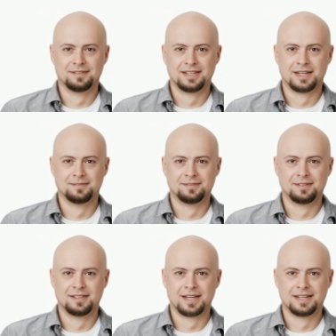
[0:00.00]
the elf
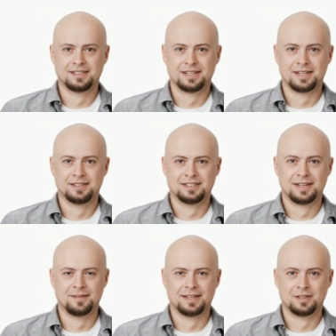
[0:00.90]
replied,
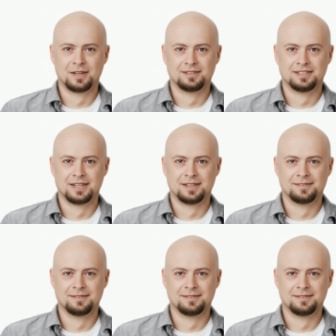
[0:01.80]
stepping closer.